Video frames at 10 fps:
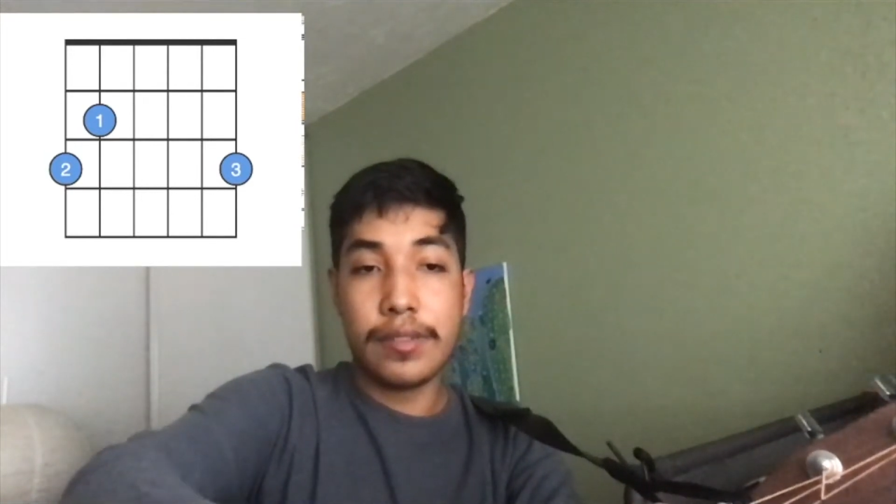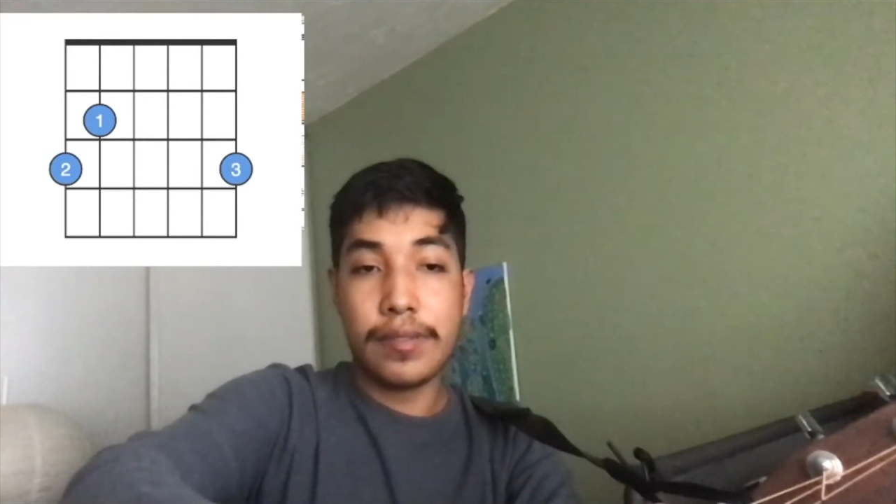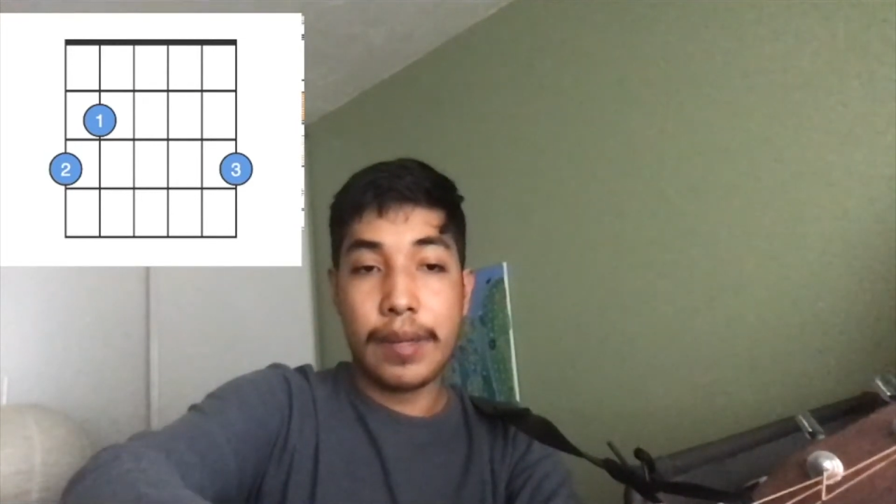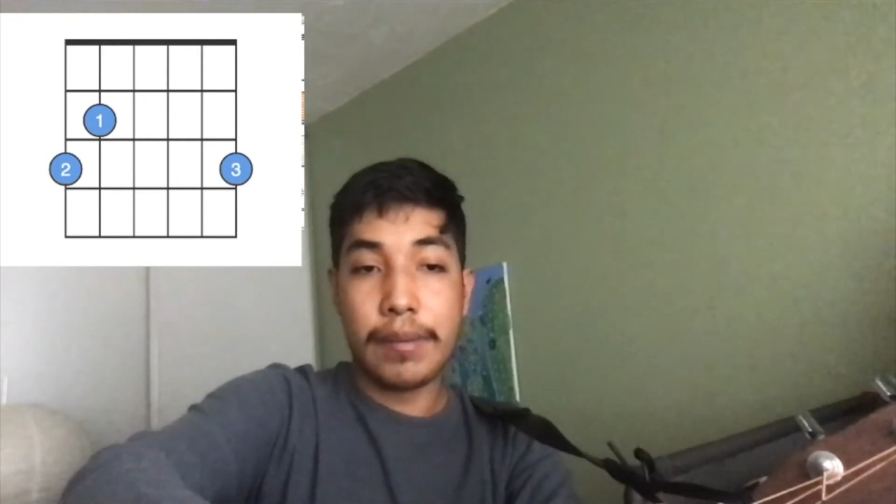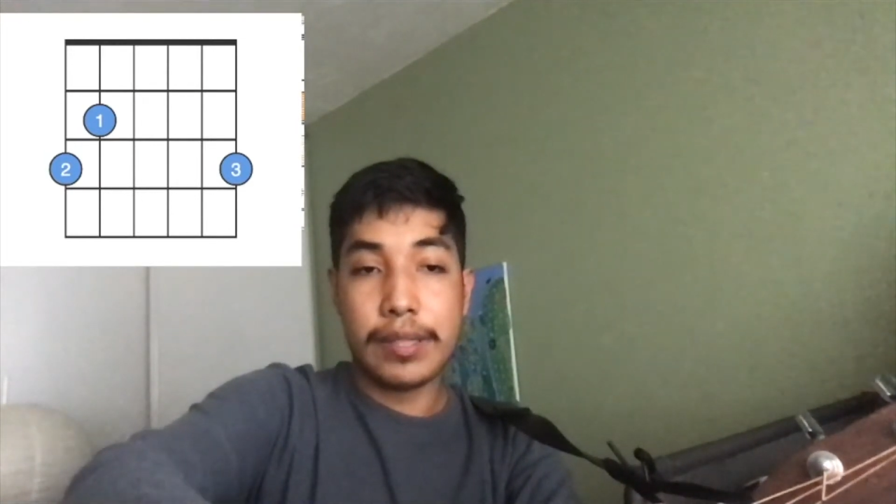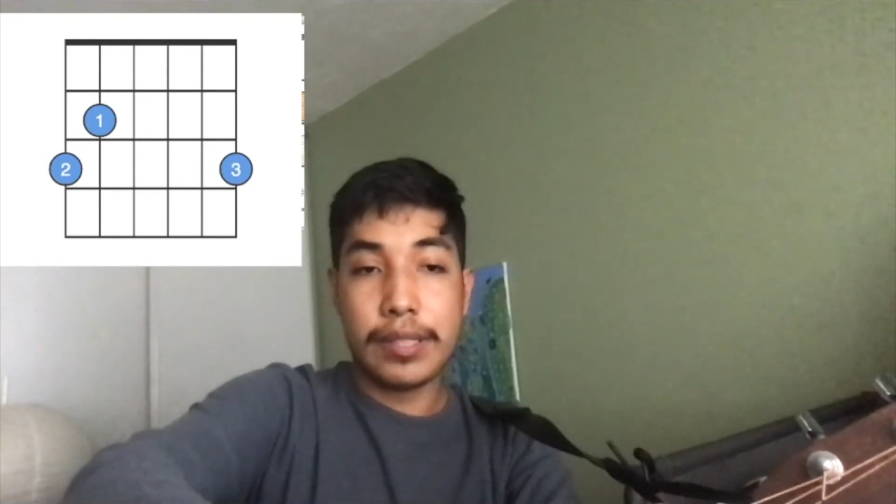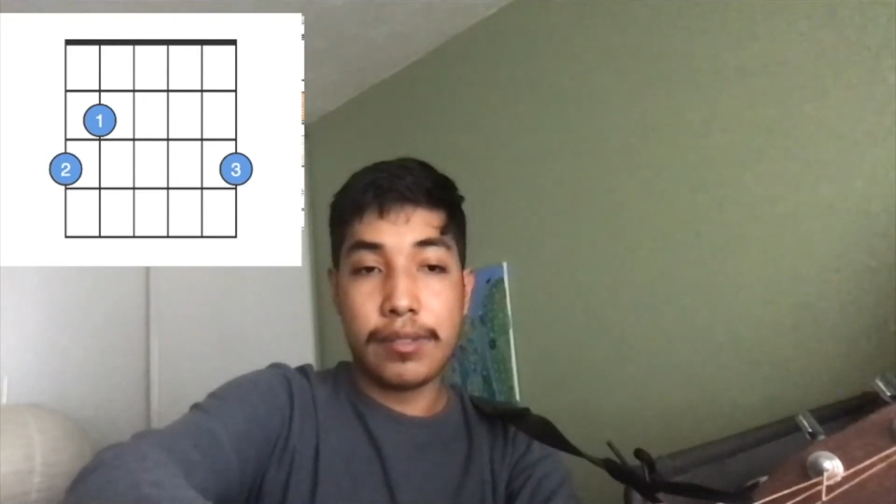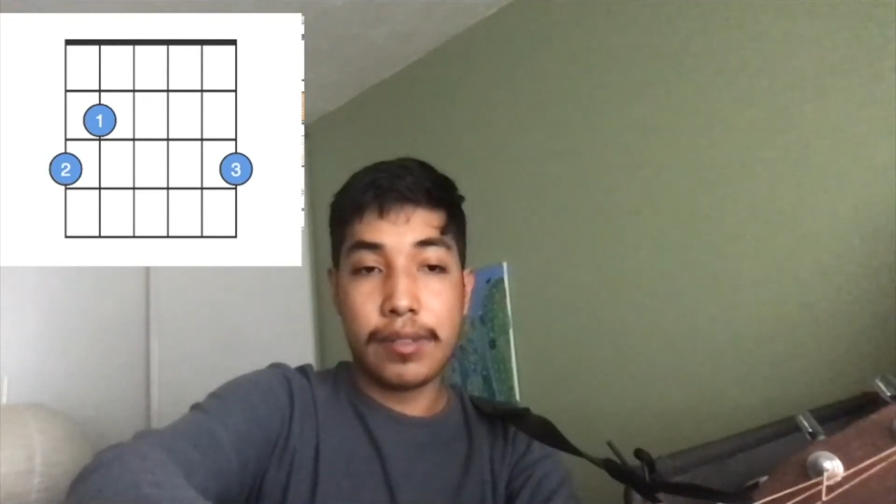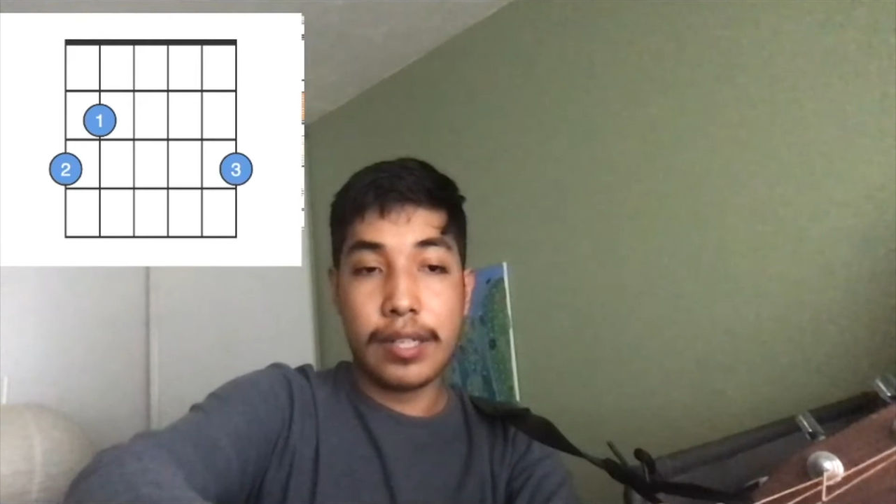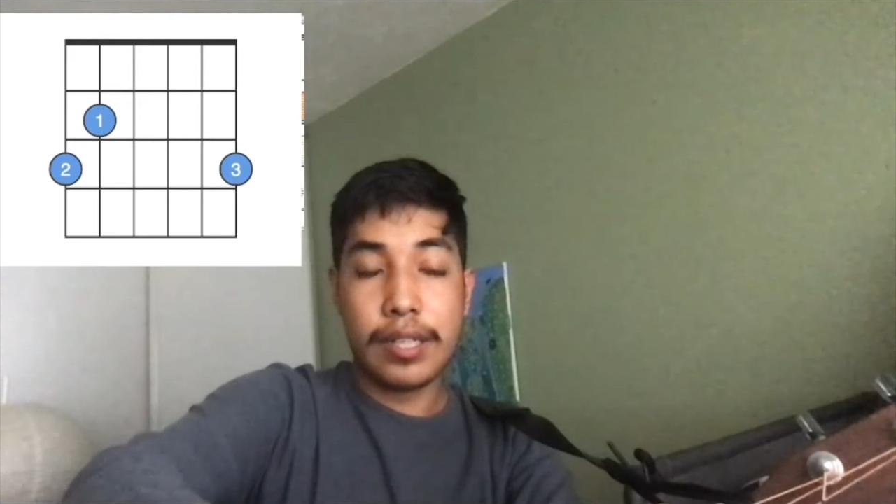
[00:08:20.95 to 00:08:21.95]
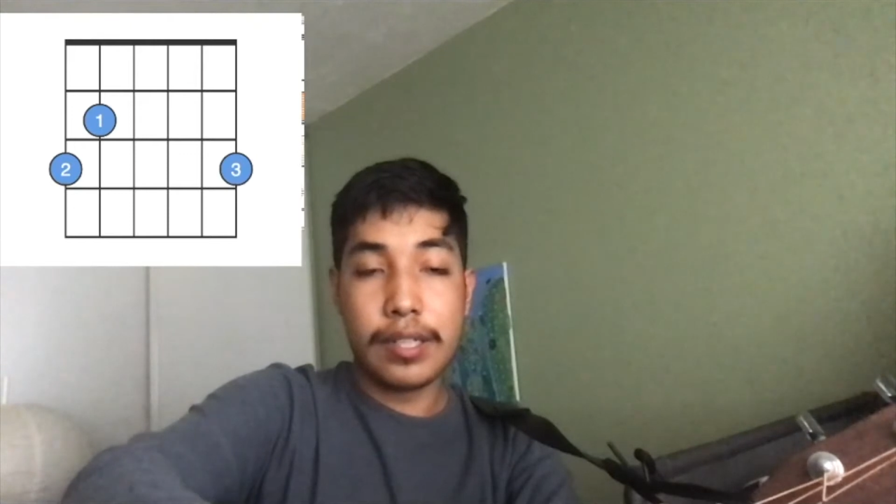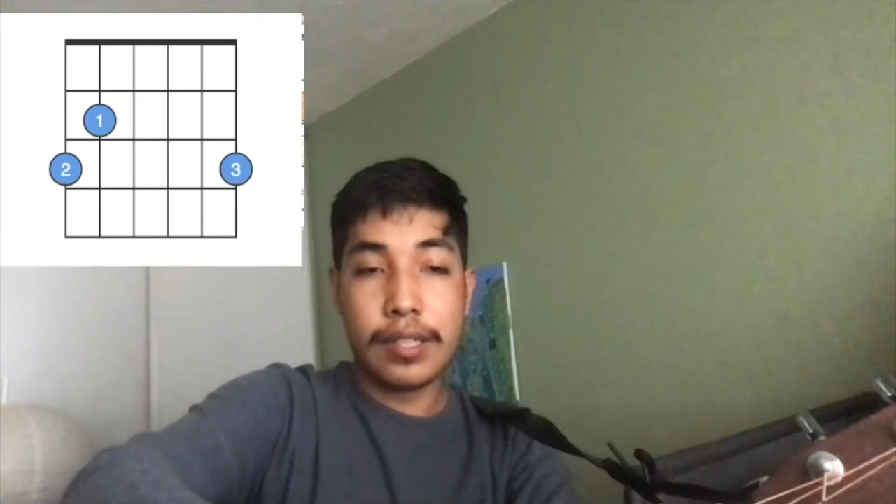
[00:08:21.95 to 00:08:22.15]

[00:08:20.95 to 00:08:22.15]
the family, right?